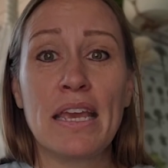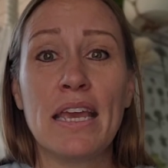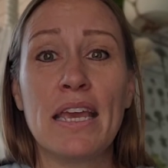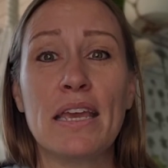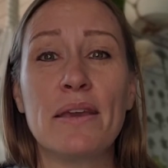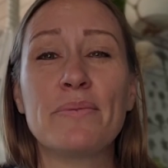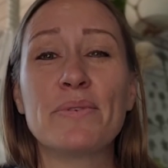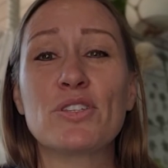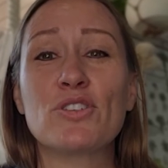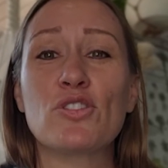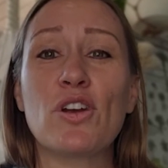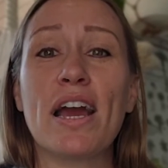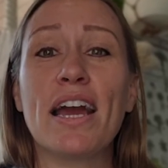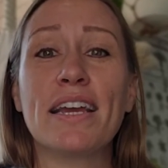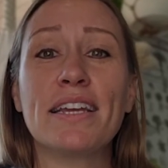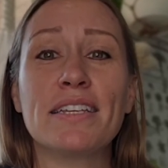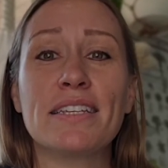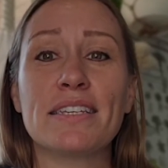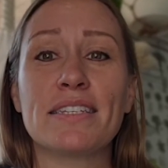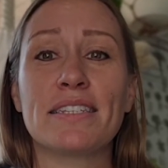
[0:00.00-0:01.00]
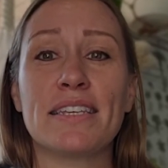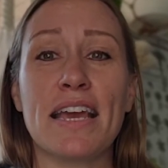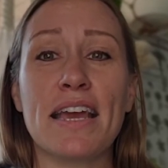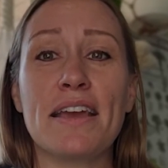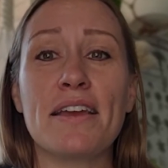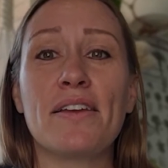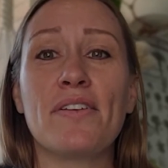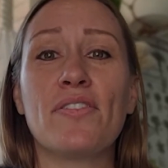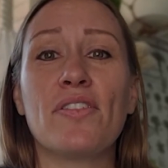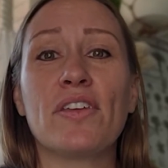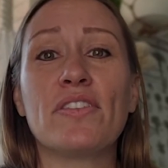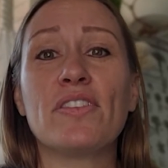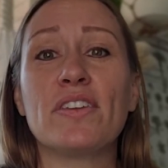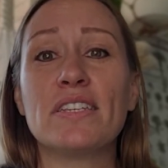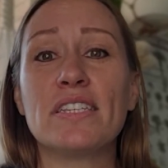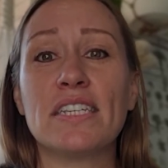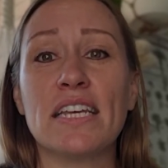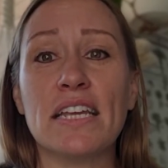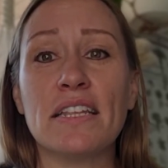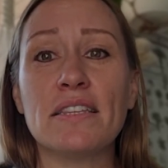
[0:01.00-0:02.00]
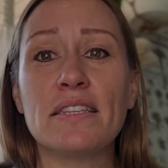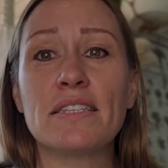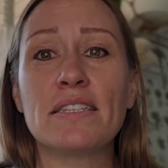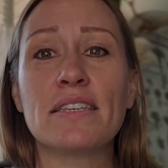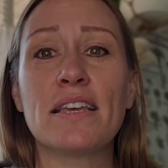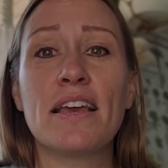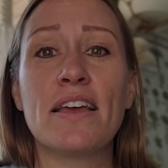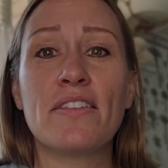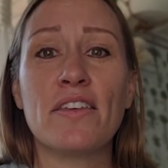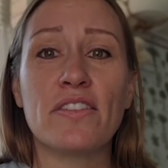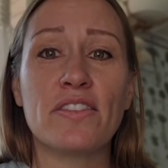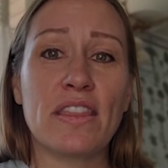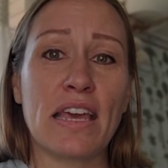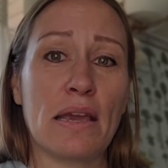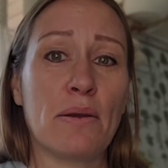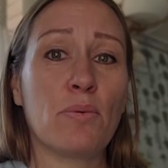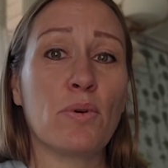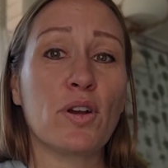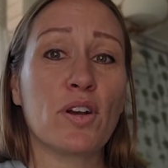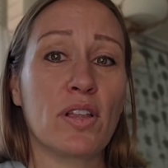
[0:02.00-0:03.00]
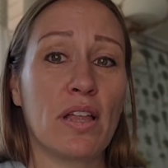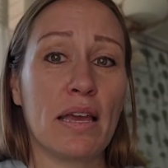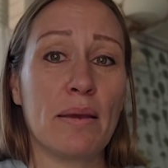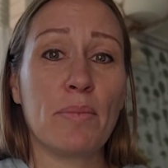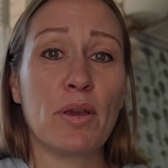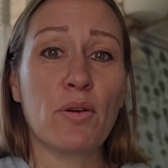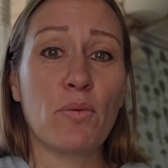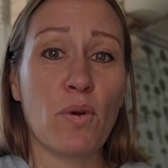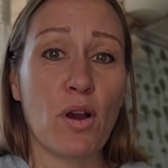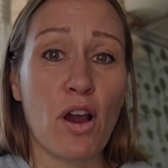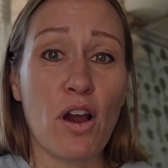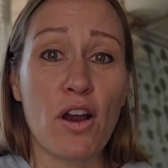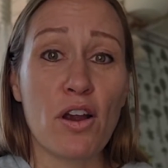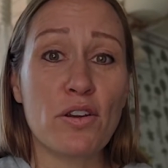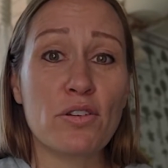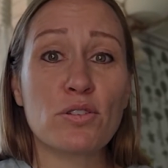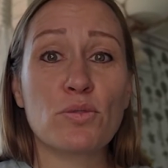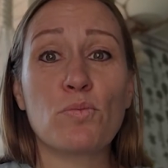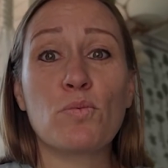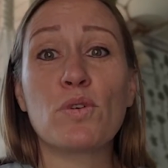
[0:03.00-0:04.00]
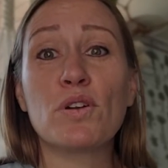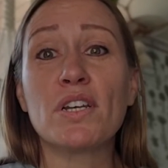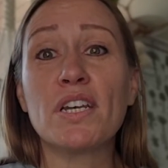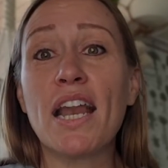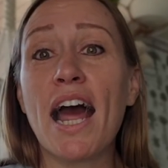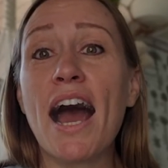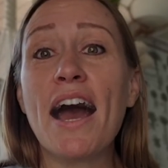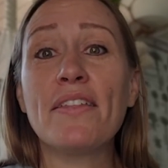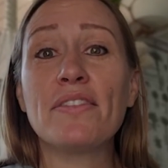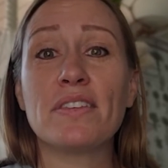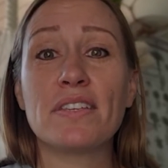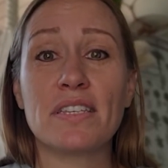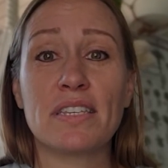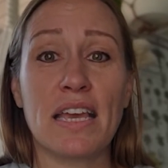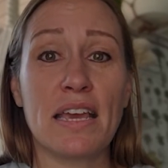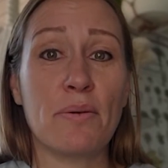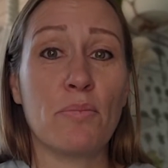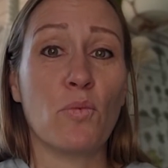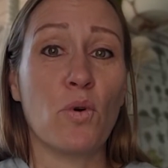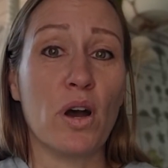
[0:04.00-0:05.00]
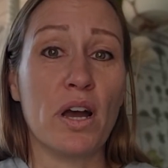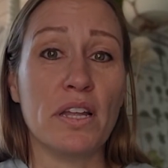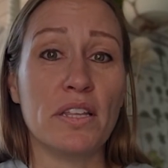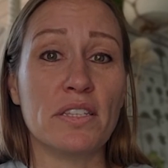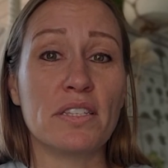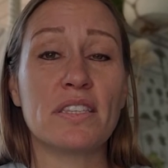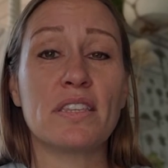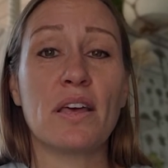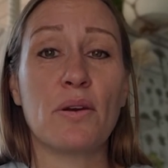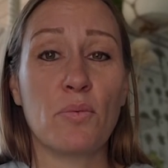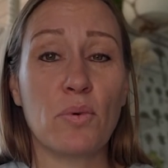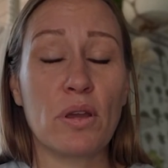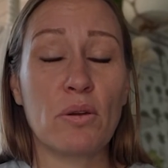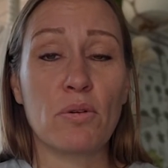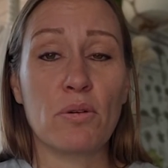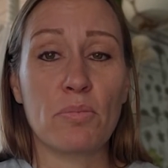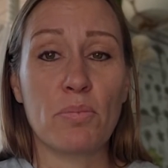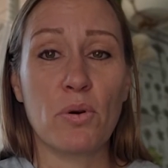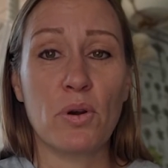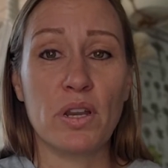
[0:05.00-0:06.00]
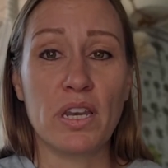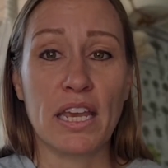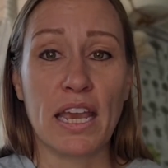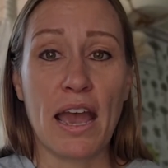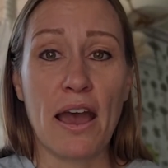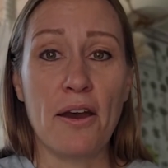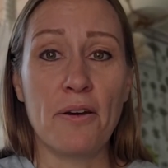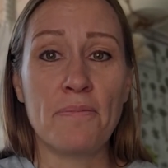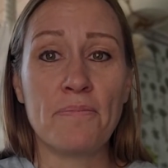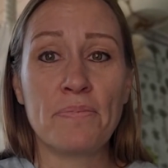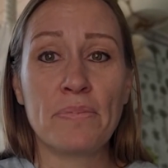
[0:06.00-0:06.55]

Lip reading: He was trying to say that the dents that they were claiming were ours were not the same ones that we were pointing out.